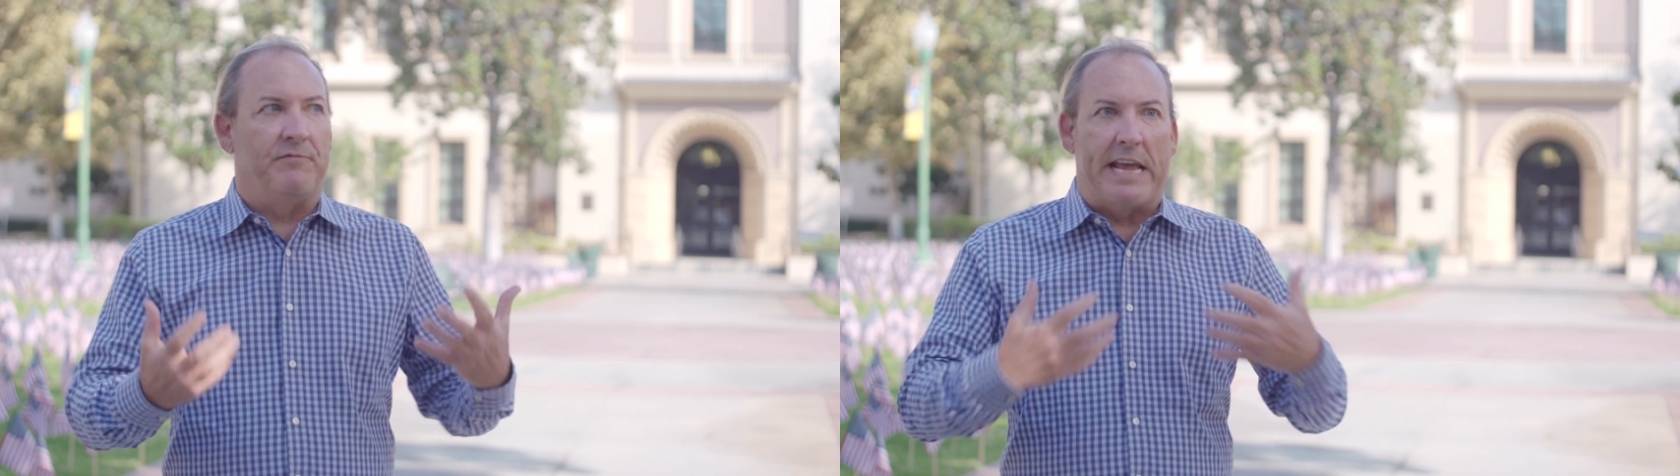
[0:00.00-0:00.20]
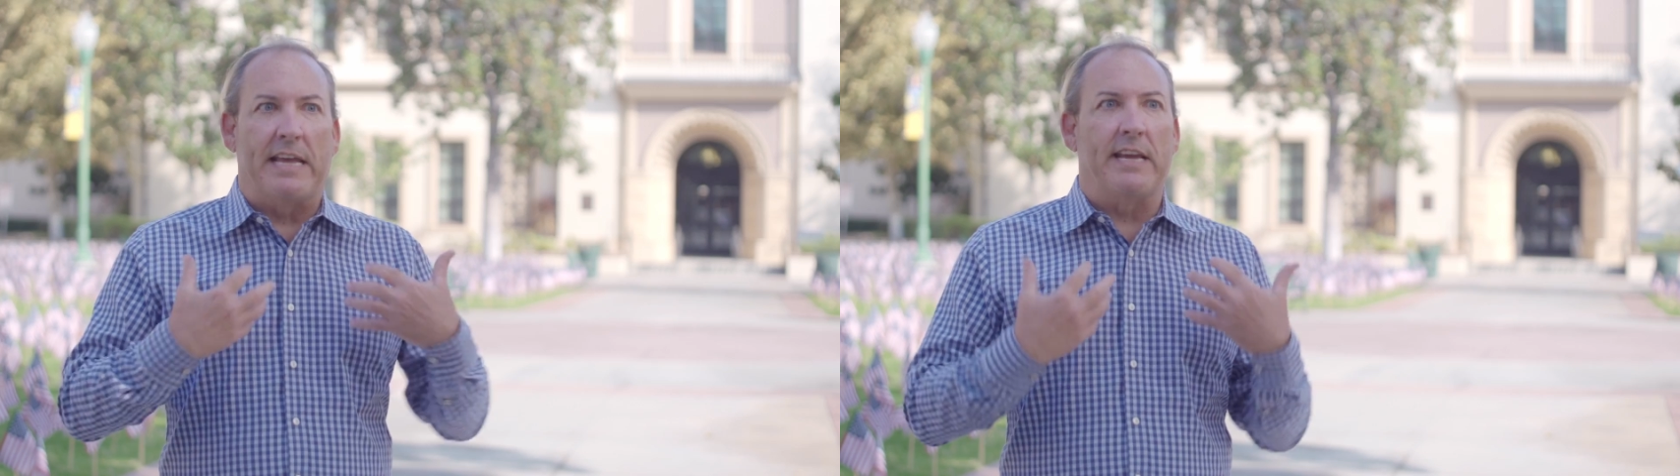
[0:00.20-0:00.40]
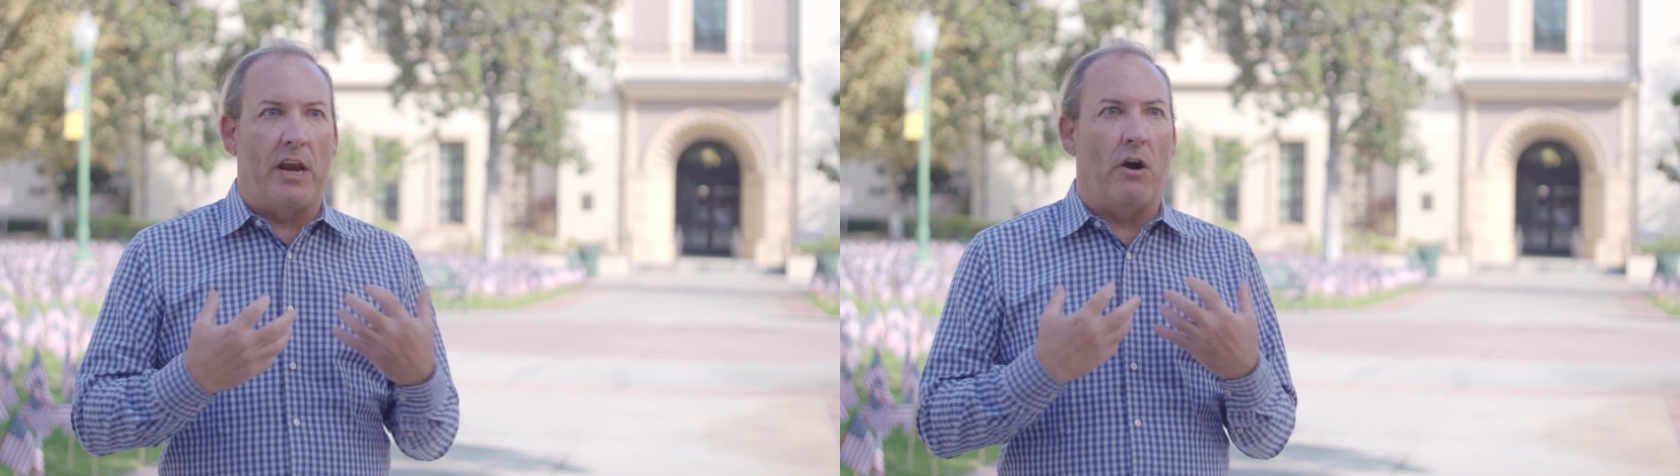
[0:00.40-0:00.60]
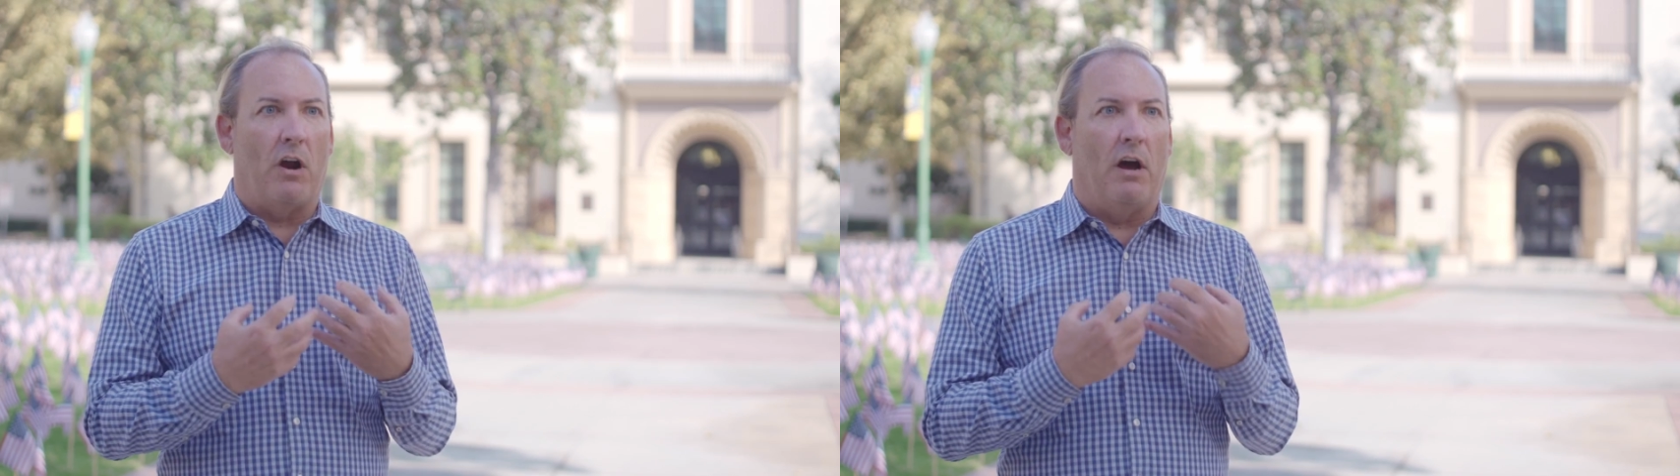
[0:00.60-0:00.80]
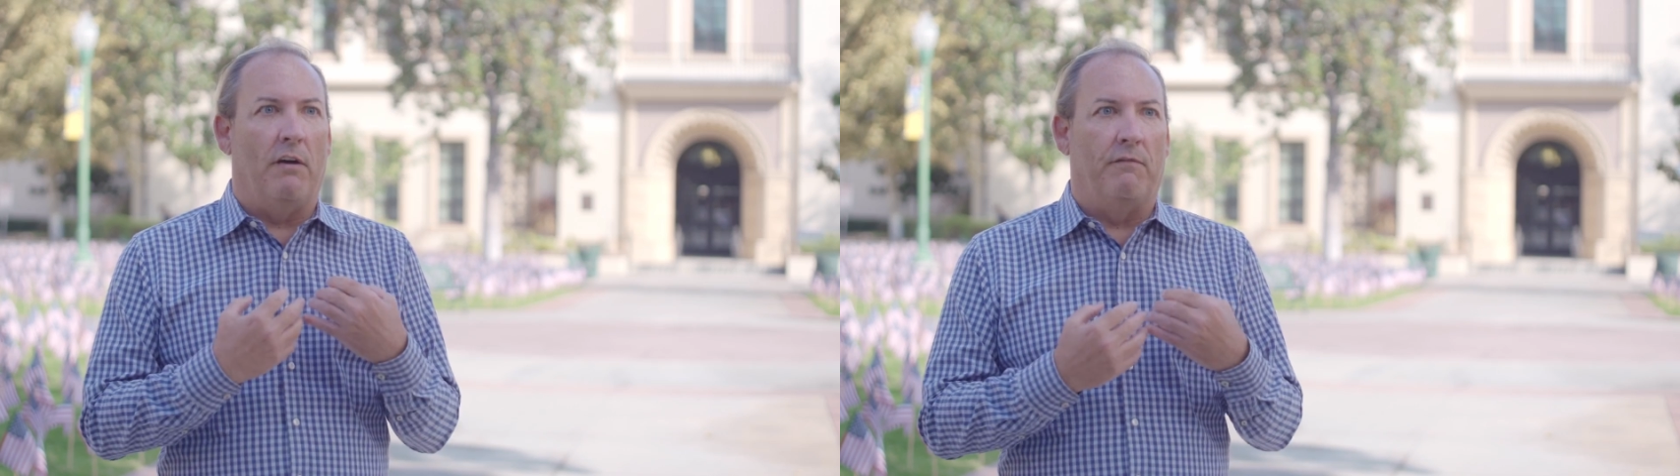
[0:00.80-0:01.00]
taking care
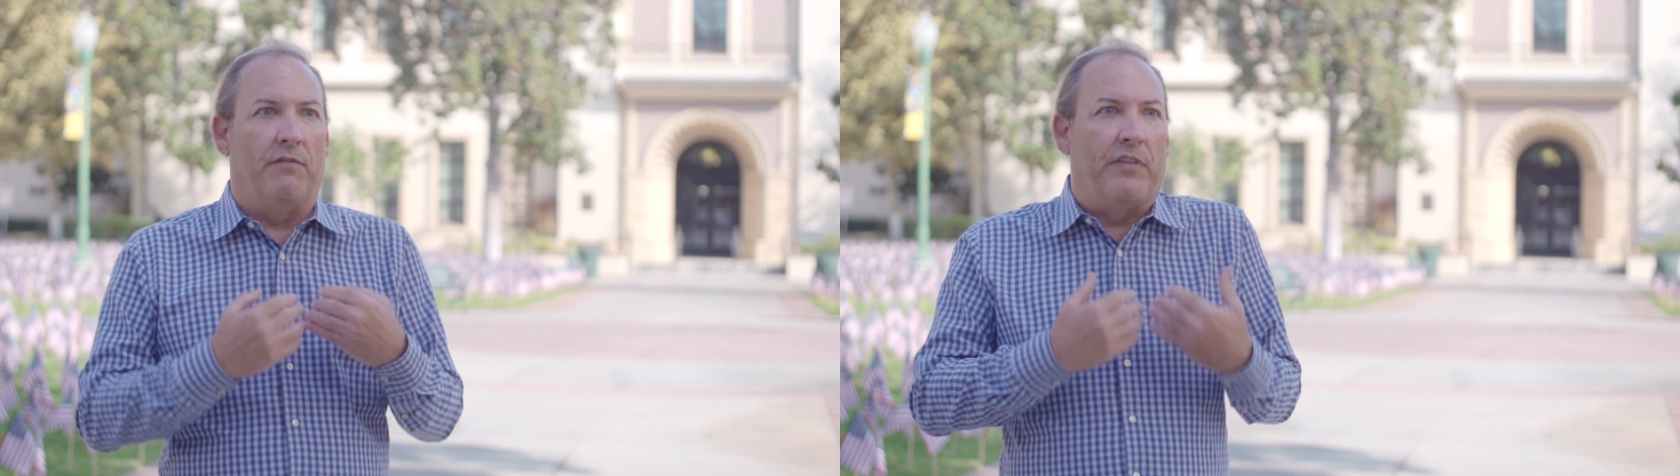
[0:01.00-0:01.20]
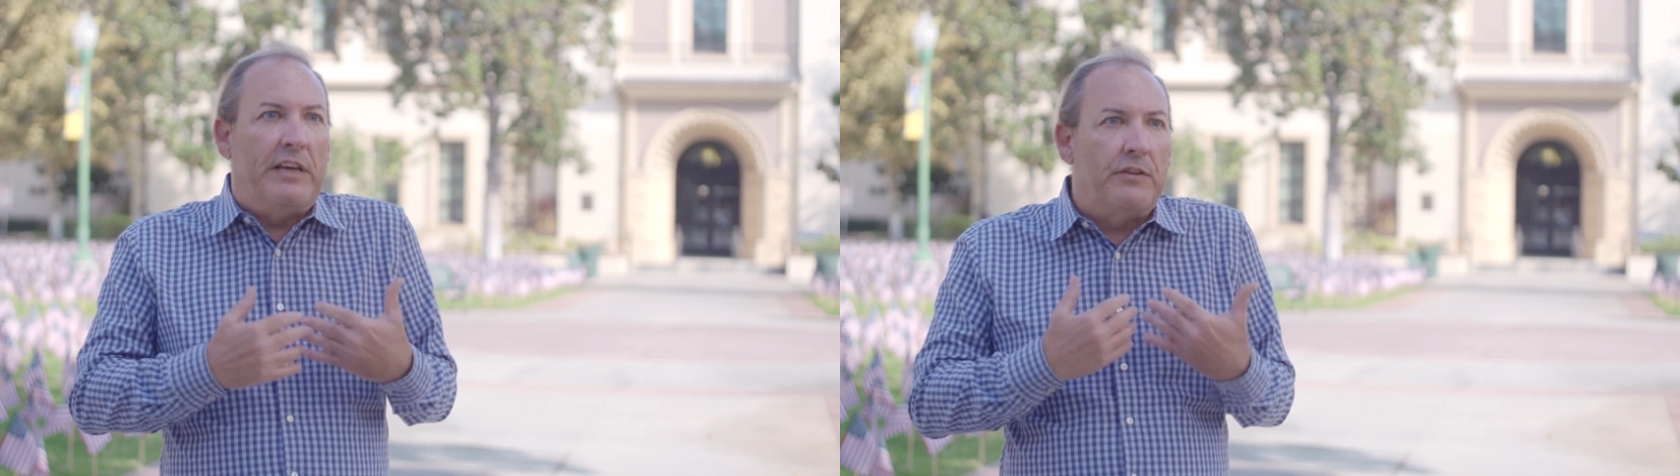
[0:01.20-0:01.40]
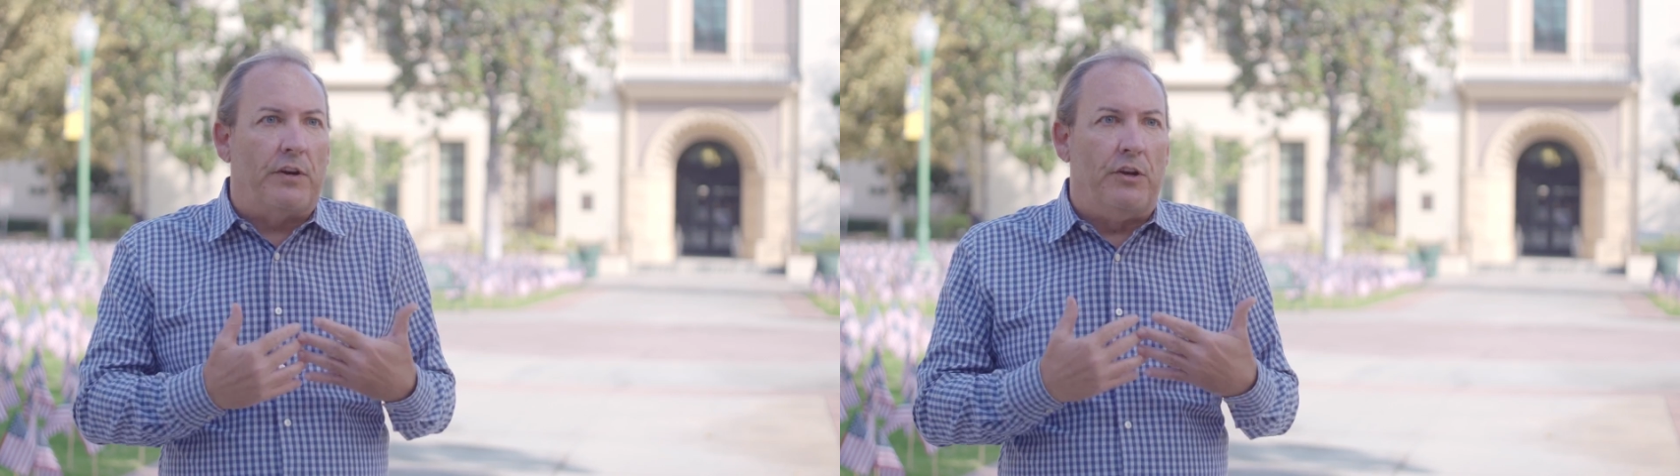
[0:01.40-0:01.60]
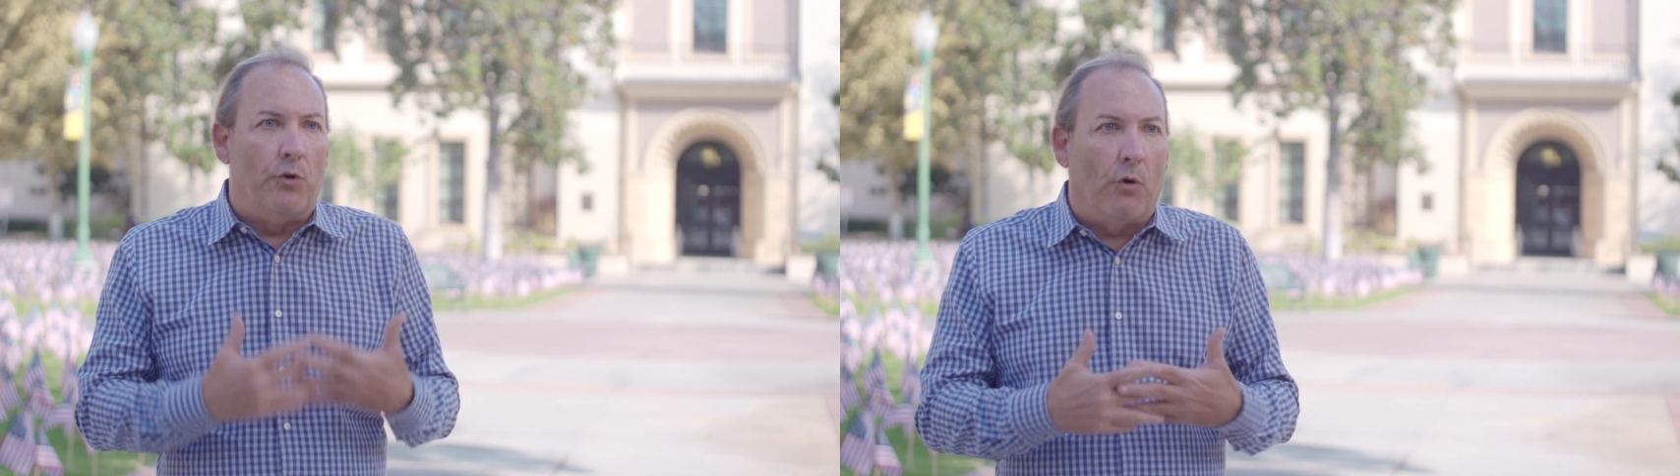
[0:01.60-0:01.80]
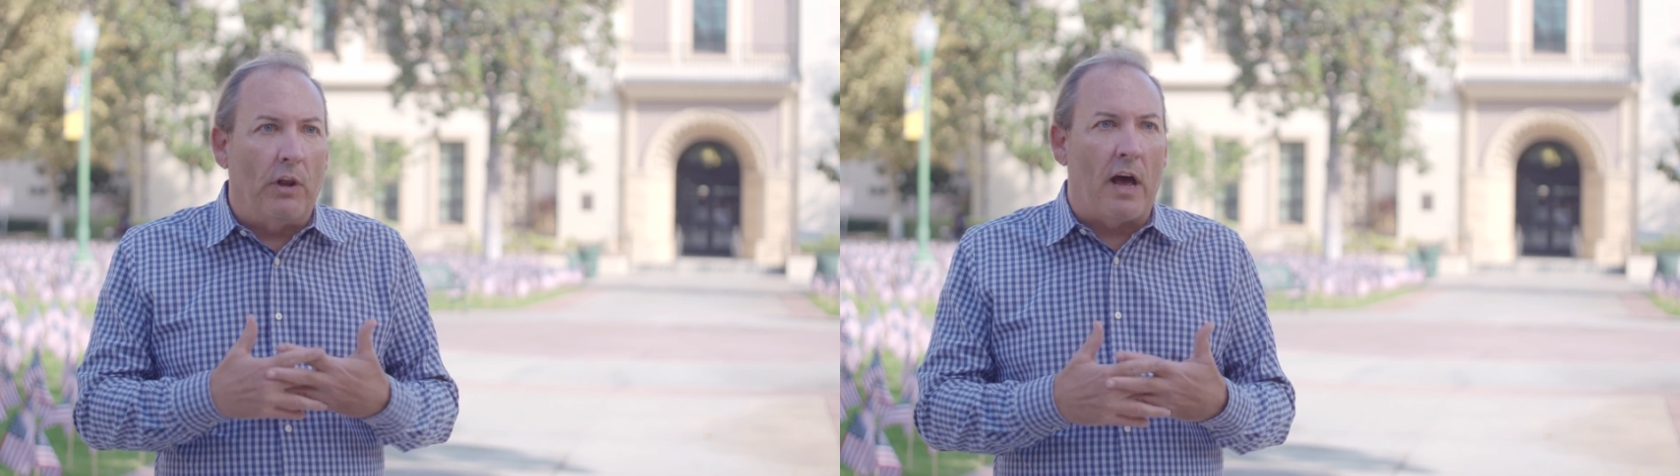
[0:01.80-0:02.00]
of things in
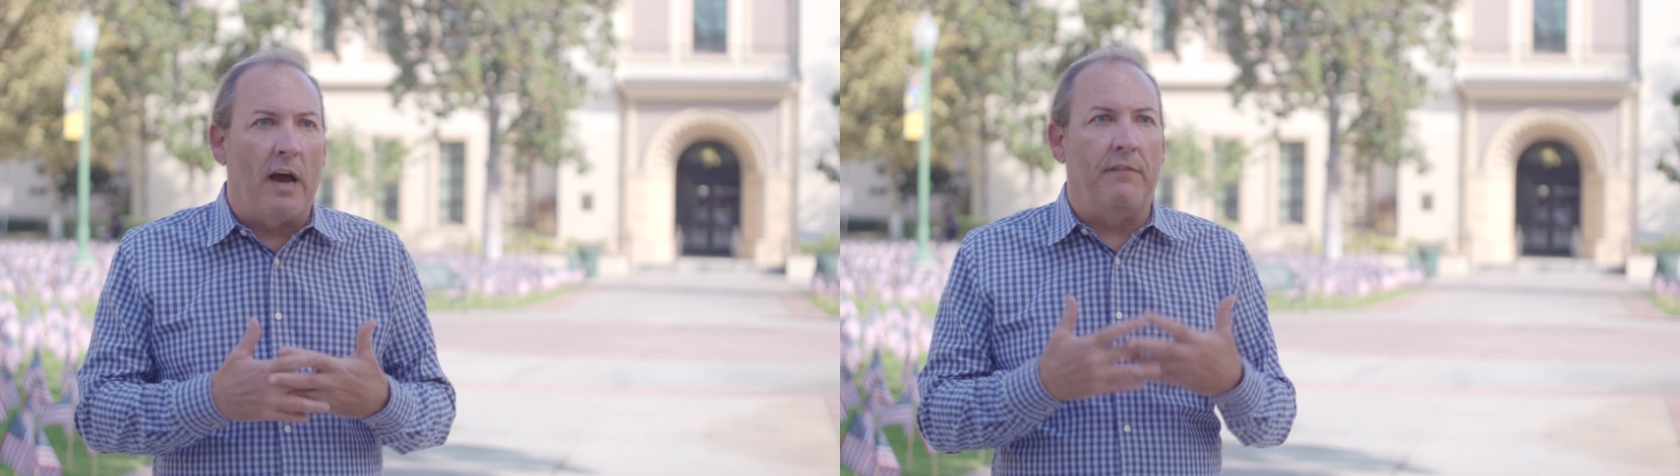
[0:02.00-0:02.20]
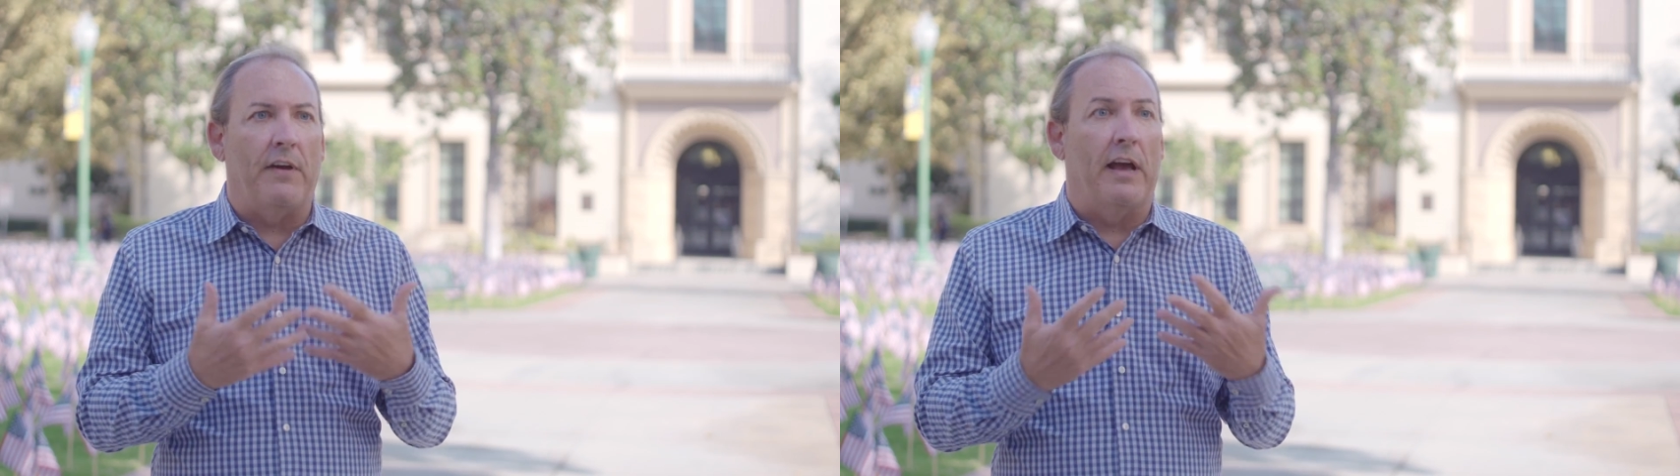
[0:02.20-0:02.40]
your life,